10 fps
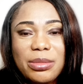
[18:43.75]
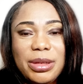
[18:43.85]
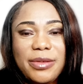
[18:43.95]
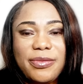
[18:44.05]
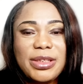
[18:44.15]

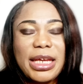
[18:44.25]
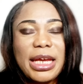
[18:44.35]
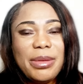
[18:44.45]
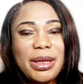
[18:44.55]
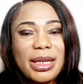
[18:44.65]
Gift
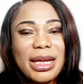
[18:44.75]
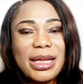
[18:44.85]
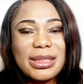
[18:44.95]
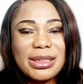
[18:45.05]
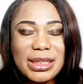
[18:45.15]
came in
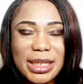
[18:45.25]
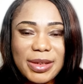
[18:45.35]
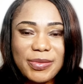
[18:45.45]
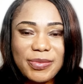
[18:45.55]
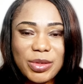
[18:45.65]
and
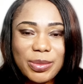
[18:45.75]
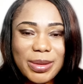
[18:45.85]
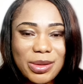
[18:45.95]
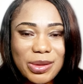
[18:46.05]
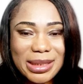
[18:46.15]
saved
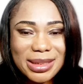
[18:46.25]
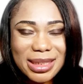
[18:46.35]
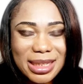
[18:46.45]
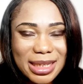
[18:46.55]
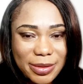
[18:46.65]
Obalola's
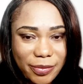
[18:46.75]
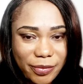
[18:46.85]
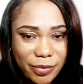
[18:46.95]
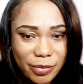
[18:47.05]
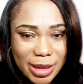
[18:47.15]

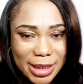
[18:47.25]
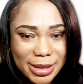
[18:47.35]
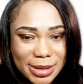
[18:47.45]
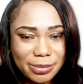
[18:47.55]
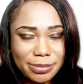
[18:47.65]
life, right?